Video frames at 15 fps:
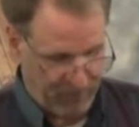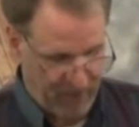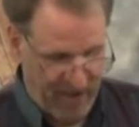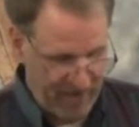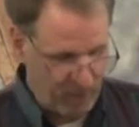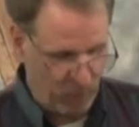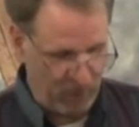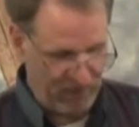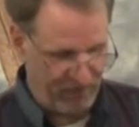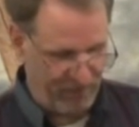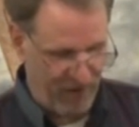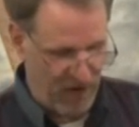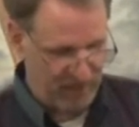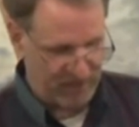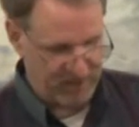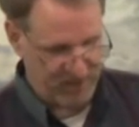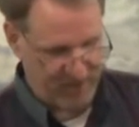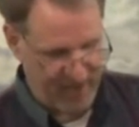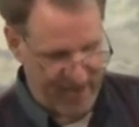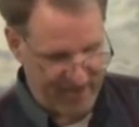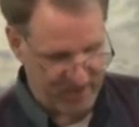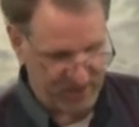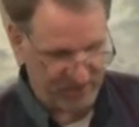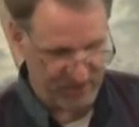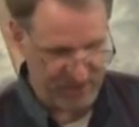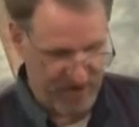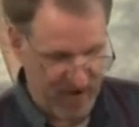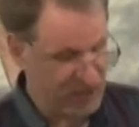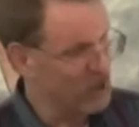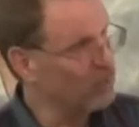I don't want to fall into the hands of a
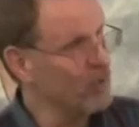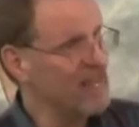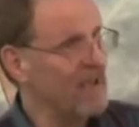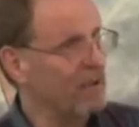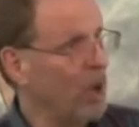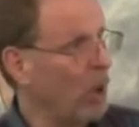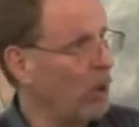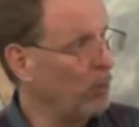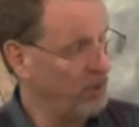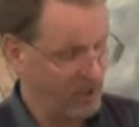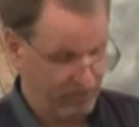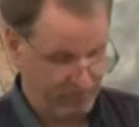doctor without hope.